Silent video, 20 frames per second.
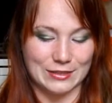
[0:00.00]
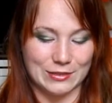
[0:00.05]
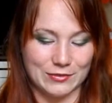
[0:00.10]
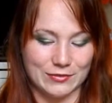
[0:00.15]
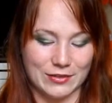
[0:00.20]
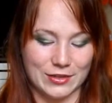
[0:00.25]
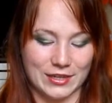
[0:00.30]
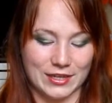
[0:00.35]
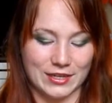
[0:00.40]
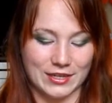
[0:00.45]
so
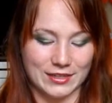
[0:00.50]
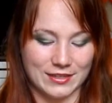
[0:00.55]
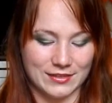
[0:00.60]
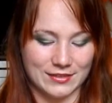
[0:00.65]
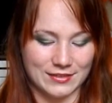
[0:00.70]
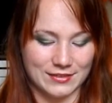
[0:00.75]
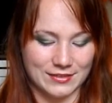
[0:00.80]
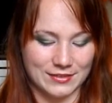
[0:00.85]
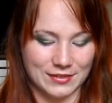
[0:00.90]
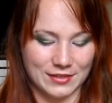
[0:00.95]
far.
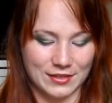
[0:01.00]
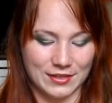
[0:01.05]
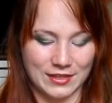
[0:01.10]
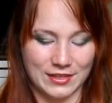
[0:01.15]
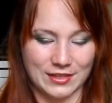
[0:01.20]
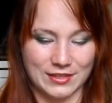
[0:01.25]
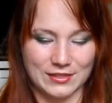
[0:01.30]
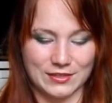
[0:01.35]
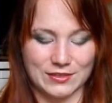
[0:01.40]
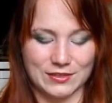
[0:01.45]

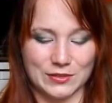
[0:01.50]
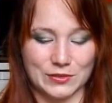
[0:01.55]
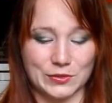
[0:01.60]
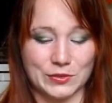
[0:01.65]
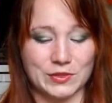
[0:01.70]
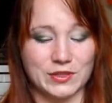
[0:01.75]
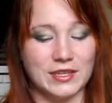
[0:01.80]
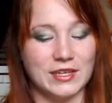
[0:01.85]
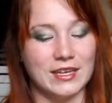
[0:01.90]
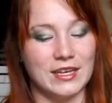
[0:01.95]

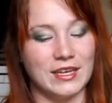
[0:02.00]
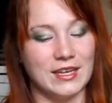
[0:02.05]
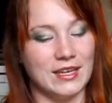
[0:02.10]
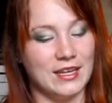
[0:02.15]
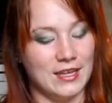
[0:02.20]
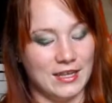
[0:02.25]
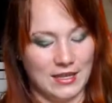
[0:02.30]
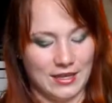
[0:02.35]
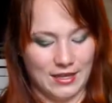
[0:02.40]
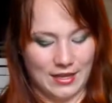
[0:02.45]
So,
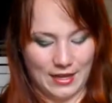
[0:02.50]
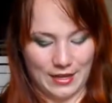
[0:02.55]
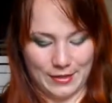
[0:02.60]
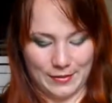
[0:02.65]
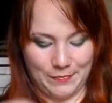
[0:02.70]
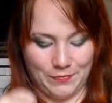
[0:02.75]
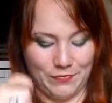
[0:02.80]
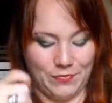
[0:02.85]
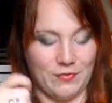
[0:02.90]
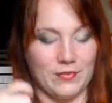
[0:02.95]

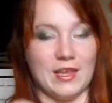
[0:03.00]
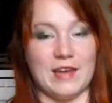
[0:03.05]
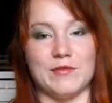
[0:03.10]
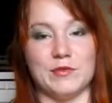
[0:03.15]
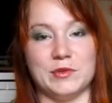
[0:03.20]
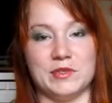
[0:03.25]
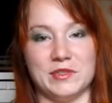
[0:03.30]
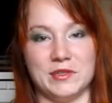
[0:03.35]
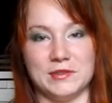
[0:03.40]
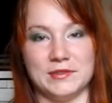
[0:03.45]

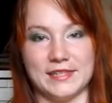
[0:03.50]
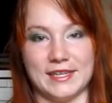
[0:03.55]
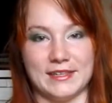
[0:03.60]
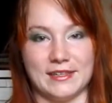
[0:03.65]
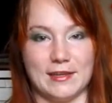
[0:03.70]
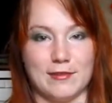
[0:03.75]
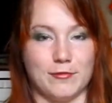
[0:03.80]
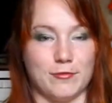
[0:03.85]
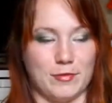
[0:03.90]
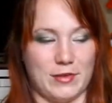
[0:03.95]
everyone knows I
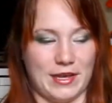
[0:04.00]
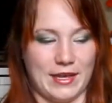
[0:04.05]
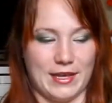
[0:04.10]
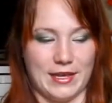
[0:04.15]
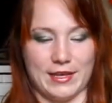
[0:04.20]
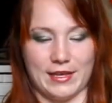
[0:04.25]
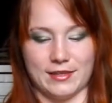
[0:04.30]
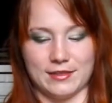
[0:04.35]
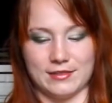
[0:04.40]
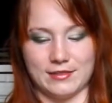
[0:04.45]
love
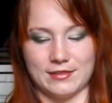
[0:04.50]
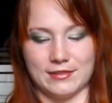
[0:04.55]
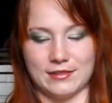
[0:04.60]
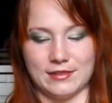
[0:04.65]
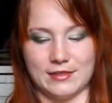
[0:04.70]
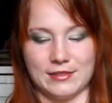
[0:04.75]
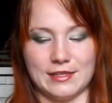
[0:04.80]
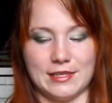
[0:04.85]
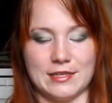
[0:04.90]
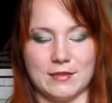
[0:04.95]
my
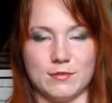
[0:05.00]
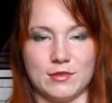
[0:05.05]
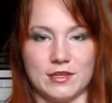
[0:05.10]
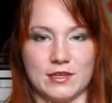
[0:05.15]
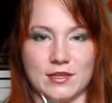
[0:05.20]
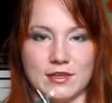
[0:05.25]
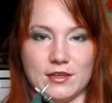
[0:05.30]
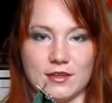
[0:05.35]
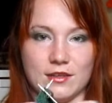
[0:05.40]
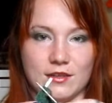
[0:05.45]
little itty
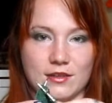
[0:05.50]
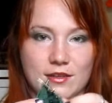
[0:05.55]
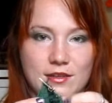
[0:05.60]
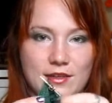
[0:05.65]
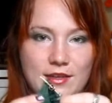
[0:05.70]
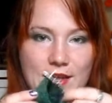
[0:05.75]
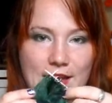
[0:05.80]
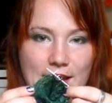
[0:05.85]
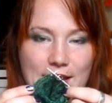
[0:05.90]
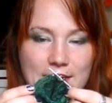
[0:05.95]
bitty
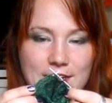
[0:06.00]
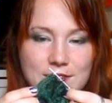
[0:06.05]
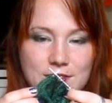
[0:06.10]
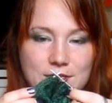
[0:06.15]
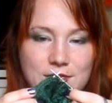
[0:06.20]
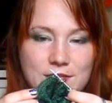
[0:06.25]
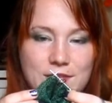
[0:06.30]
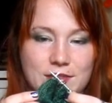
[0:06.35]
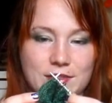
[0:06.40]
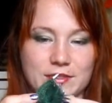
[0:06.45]
Addi
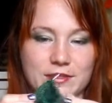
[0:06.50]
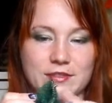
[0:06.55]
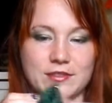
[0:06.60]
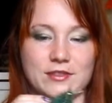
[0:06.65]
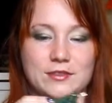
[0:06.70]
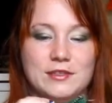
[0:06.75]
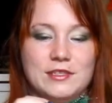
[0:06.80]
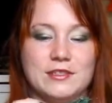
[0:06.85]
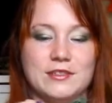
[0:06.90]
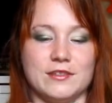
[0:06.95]
circulars,
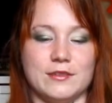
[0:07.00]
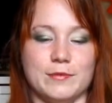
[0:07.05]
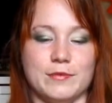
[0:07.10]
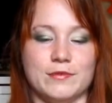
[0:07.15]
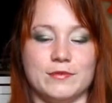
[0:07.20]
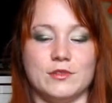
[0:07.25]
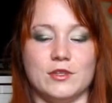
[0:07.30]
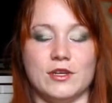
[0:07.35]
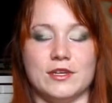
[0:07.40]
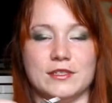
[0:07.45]
so these are
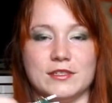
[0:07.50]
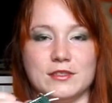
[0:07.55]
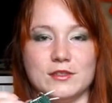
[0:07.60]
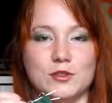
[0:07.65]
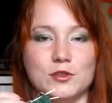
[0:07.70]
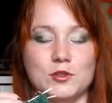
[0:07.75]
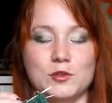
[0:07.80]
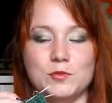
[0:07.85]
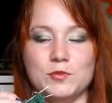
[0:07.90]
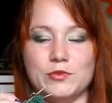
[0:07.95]

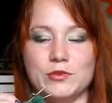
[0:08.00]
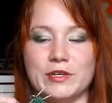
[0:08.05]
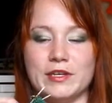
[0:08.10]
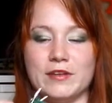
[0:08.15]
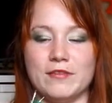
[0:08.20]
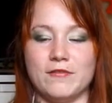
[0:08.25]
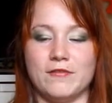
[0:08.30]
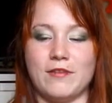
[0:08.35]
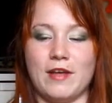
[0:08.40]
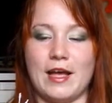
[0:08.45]
on
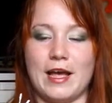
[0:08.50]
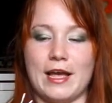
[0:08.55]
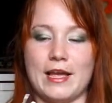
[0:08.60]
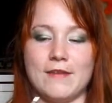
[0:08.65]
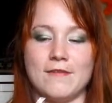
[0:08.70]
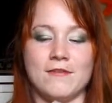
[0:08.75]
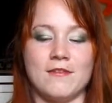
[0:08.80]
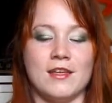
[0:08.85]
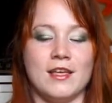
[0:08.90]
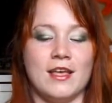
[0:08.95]
2.5
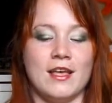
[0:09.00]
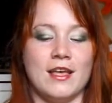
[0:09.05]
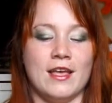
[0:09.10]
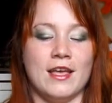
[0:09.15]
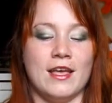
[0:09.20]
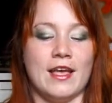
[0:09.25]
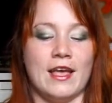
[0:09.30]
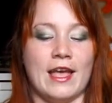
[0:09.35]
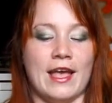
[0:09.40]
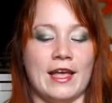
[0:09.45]

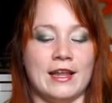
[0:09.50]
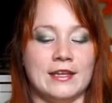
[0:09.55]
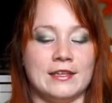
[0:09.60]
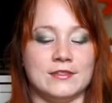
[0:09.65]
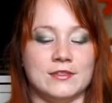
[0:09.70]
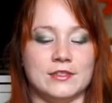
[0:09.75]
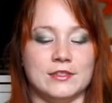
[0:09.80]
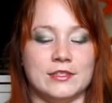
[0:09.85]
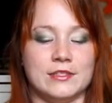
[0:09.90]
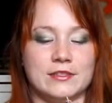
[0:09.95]
Addi
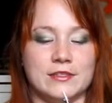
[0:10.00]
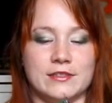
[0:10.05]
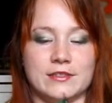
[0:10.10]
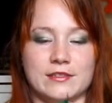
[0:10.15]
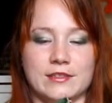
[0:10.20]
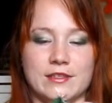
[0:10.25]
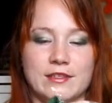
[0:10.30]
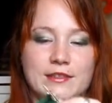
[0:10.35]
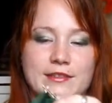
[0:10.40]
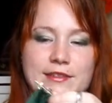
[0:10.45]

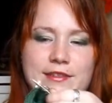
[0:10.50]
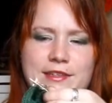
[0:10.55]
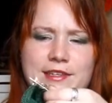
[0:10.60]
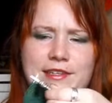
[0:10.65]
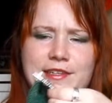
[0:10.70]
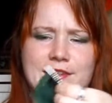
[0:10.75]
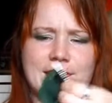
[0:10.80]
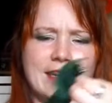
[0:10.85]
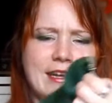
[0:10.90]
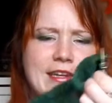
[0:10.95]
circulars. I think they're
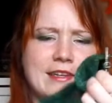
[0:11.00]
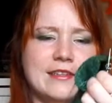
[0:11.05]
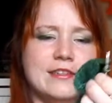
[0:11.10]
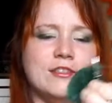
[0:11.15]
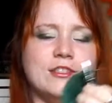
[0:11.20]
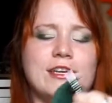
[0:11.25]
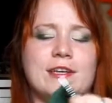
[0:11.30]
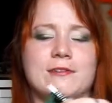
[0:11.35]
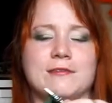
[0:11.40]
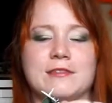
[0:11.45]
like a
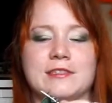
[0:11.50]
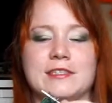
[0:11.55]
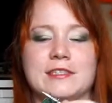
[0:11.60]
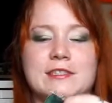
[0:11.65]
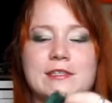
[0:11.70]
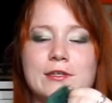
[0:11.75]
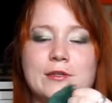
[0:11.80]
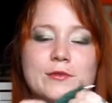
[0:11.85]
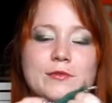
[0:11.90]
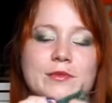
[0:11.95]
9-inch, I don't
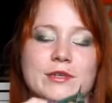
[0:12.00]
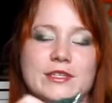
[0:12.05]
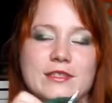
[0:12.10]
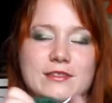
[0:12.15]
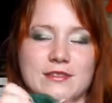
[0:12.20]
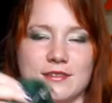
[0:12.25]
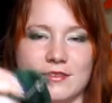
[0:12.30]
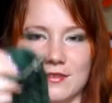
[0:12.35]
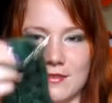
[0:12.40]
really know, but